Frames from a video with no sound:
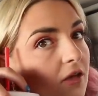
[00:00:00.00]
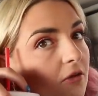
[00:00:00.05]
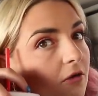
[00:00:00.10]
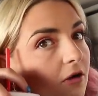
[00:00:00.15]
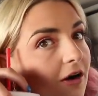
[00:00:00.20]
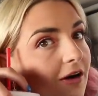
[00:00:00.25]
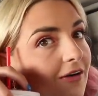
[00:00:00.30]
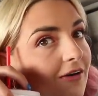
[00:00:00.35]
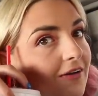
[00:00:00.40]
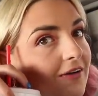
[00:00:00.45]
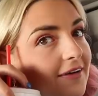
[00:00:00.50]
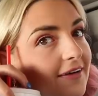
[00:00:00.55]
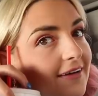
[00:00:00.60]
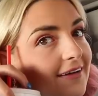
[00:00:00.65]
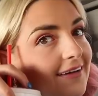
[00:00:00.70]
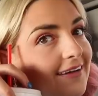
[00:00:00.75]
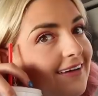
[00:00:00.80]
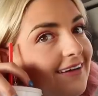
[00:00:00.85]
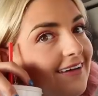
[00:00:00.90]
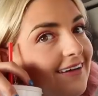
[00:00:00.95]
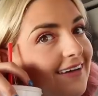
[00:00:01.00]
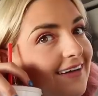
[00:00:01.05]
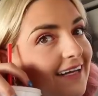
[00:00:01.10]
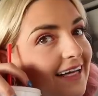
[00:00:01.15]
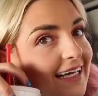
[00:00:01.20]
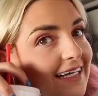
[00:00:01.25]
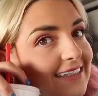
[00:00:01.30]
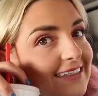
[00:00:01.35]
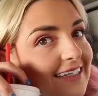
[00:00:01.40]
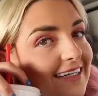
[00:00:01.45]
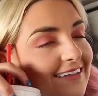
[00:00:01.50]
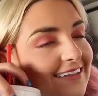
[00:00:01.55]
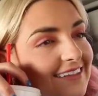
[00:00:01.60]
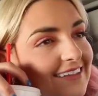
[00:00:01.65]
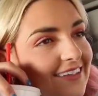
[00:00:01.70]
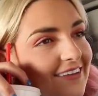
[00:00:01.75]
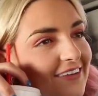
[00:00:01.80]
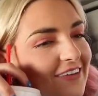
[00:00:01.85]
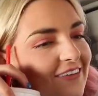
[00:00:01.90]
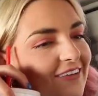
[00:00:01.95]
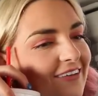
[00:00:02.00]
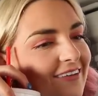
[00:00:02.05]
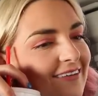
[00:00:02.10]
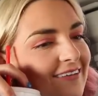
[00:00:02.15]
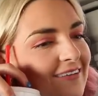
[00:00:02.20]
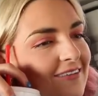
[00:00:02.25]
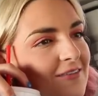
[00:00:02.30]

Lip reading: Whoa, that sounded so cool.